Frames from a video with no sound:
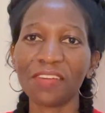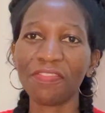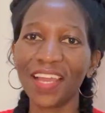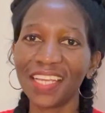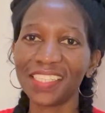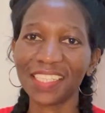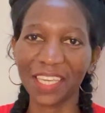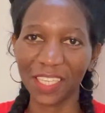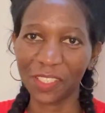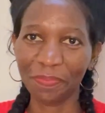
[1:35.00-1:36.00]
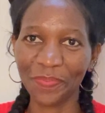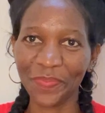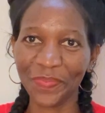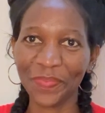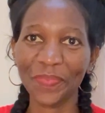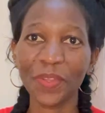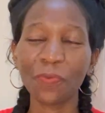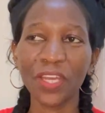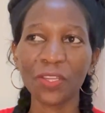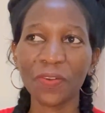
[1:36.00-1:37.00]
flight ticket.
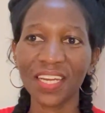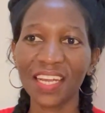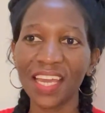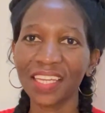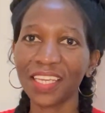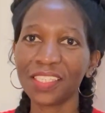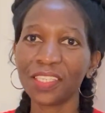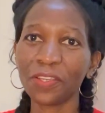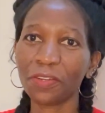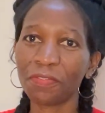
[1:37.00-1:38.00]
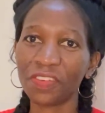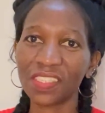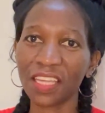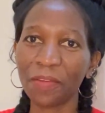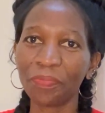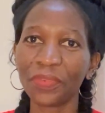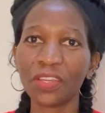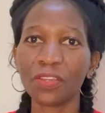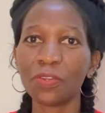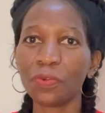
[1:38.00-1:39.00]
When you are done getting your visa,
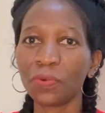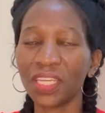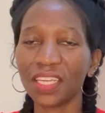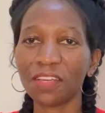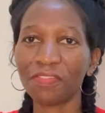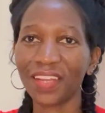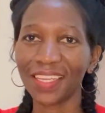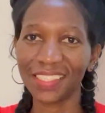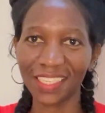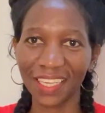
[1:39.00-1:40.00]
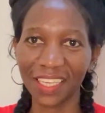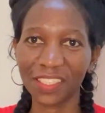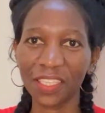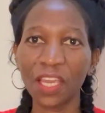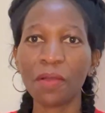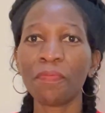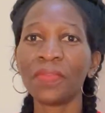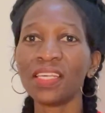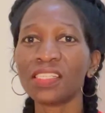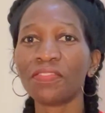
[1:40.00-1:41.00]
you need a flight ticket.
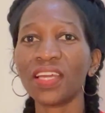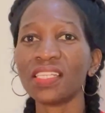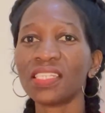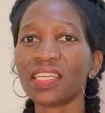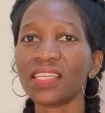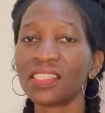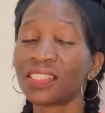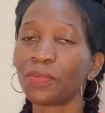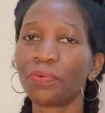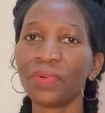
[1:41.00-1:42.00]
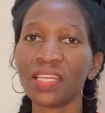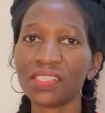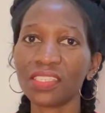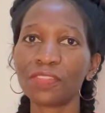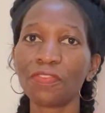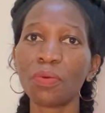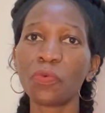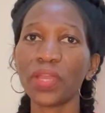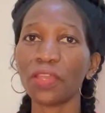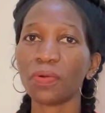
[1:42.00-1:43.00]
This flight ticket ranges from
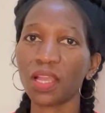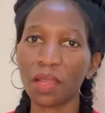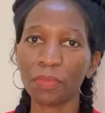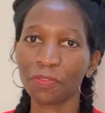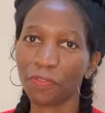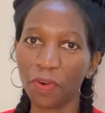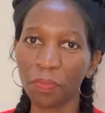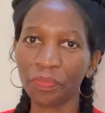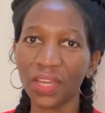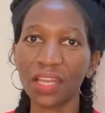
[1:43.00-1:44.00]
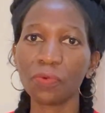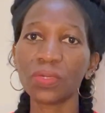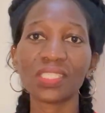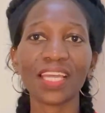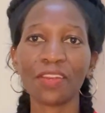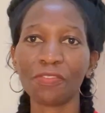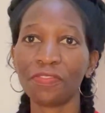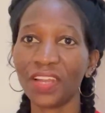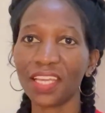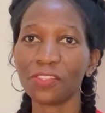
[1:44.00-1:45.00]
where you are coming from and which kind of
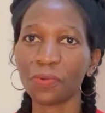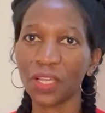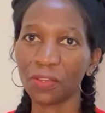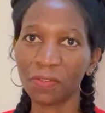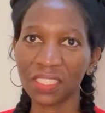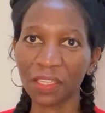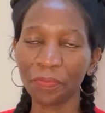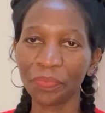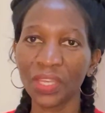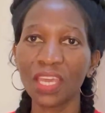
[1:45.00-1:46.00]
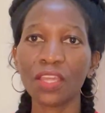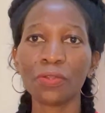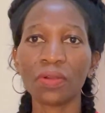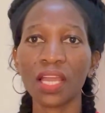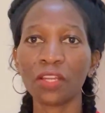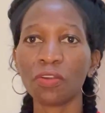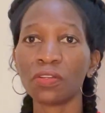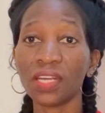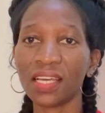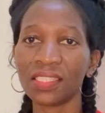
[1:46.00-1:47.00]
flight you are using. You can go
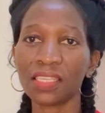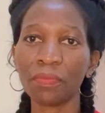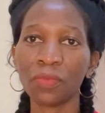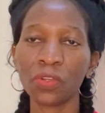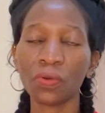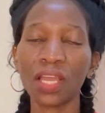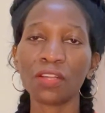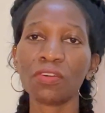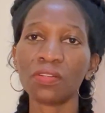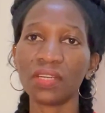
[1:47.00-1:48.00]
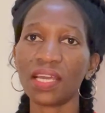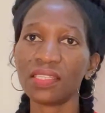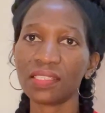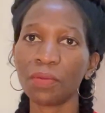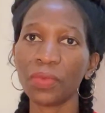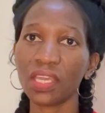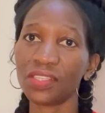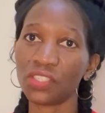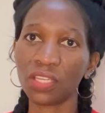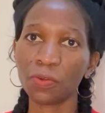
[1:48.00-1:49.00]
to that same
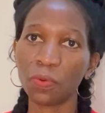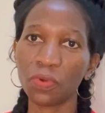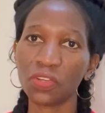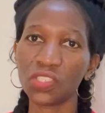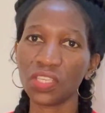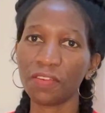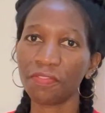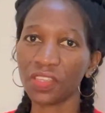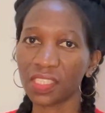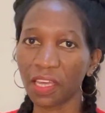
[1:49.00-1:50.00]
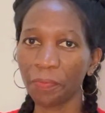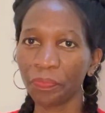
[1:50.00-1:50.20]
agent who got your visa,